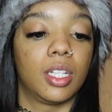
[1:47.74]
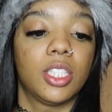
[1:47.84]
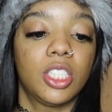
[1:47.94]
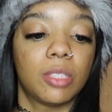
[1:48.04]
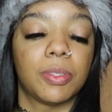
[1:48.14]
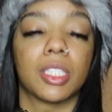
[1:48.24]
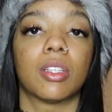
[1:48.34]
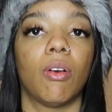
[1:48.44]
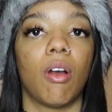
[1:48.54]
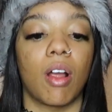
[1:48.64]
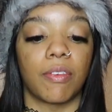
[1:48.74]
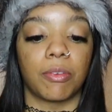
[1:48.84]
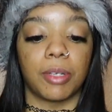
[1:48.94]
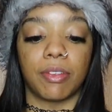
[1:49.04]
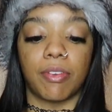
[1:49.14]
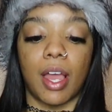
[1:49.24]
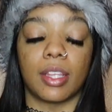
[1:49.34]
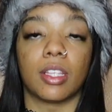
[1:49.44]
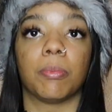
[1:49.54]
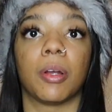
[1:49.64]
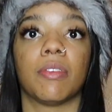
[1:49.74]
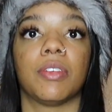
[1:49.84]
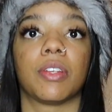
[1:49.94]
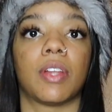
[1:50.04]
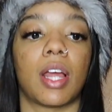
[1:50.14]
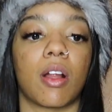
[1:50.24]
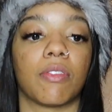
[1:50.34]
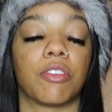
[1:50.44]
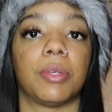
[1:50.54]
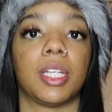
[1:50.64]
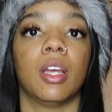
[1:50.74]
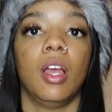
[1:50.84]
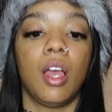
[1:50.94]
It's just been so hard for me to find the perfect flat iron for me.